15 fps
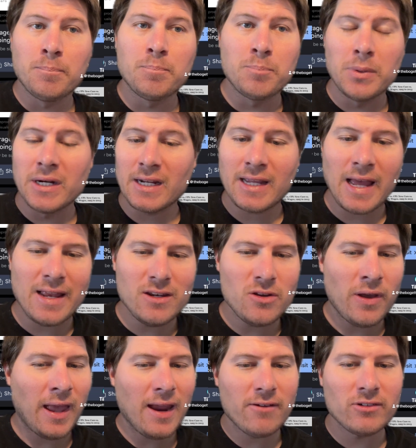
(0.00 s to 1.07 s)
But again, you
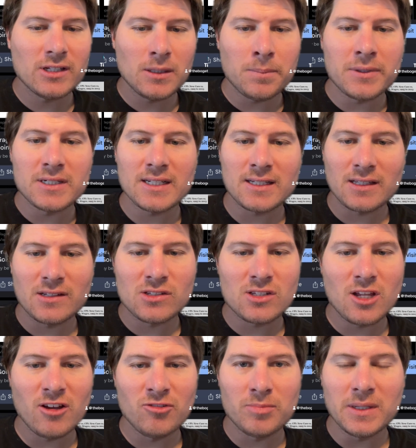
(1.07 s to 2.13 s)
can't really predict this
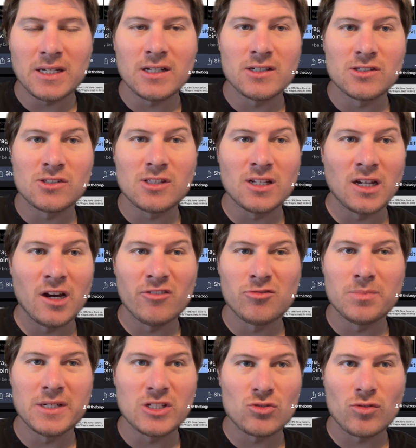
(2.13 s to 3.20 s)
stuff because the
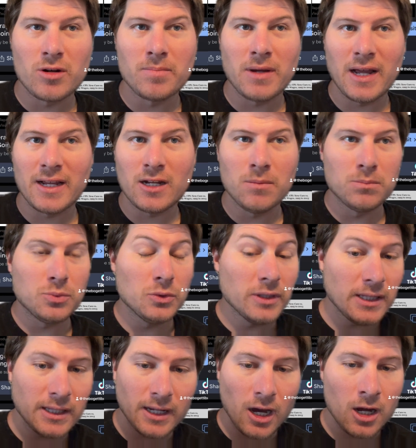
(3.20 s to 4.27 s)
government is run by
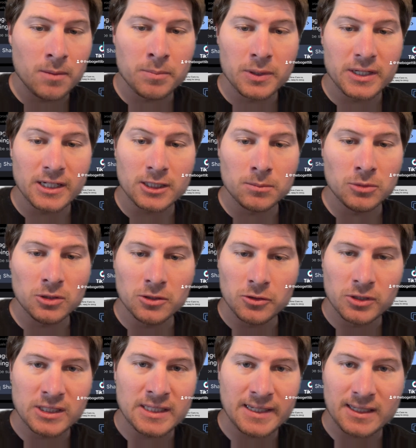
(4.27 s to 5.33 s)
completely unpredictable
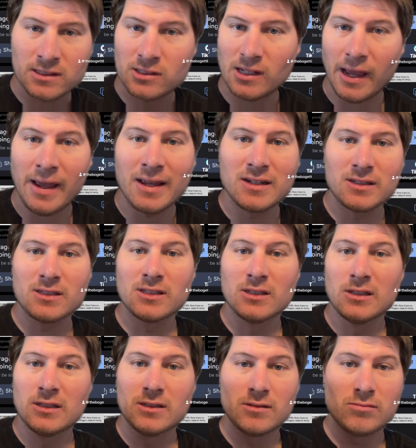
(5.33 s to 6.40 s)
lunatics and
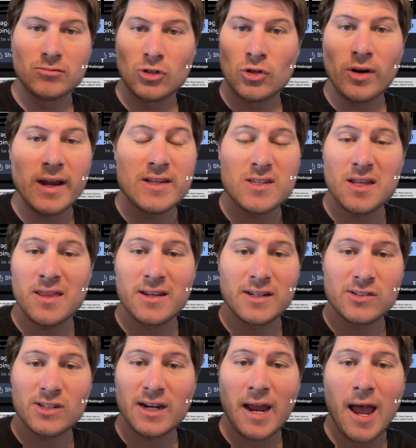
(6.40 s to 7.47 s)
crazy things
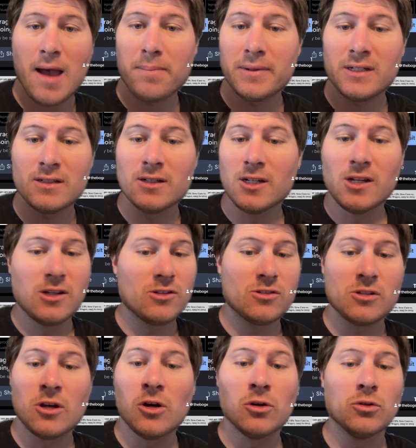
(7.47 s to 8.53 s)
can happen.
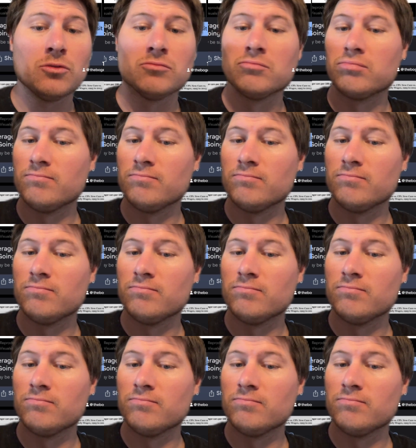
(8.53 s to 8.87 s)
So